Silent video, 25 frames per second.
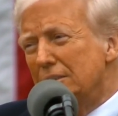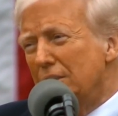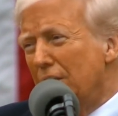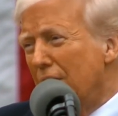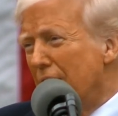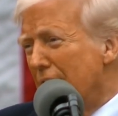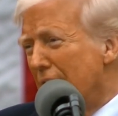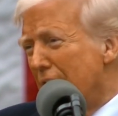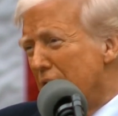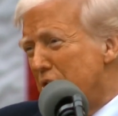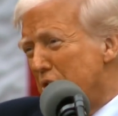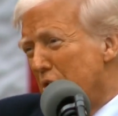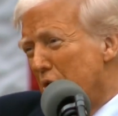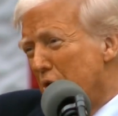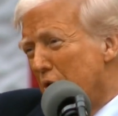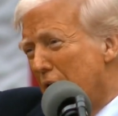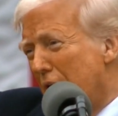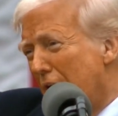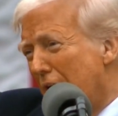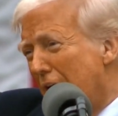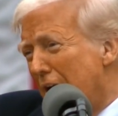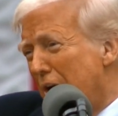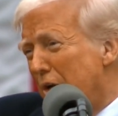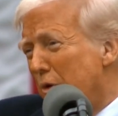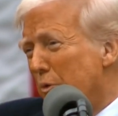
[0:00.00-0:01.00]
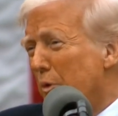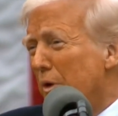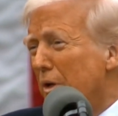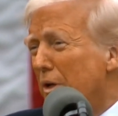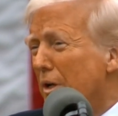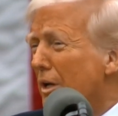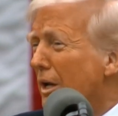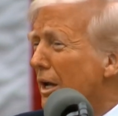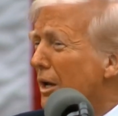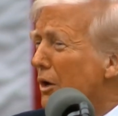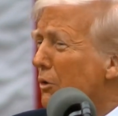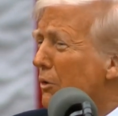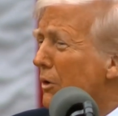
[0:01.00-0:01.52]
You're not so kind when
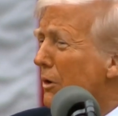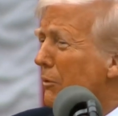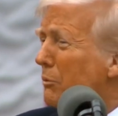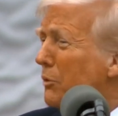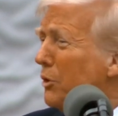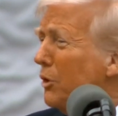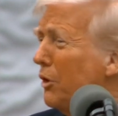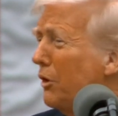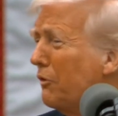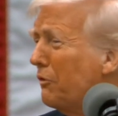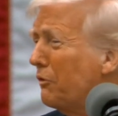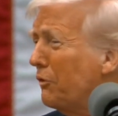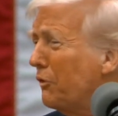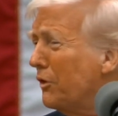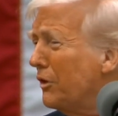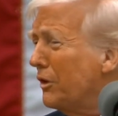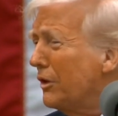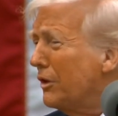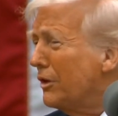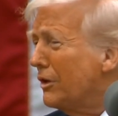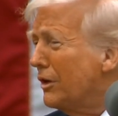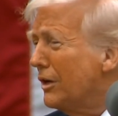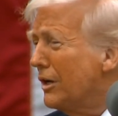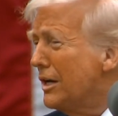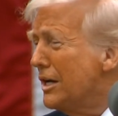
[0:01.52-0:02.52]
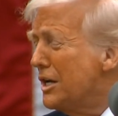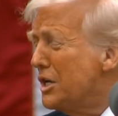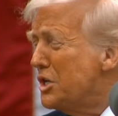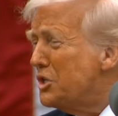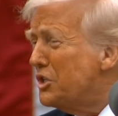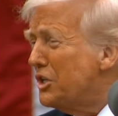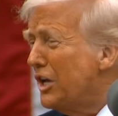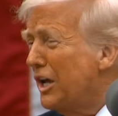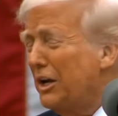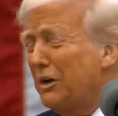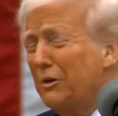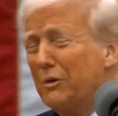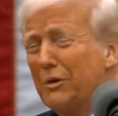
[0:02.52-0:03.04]
you got ripped off with your
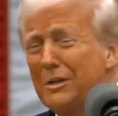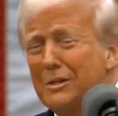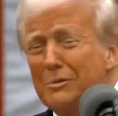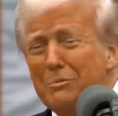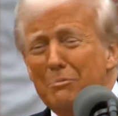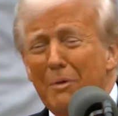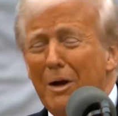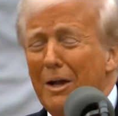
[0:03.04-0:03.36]
salaries.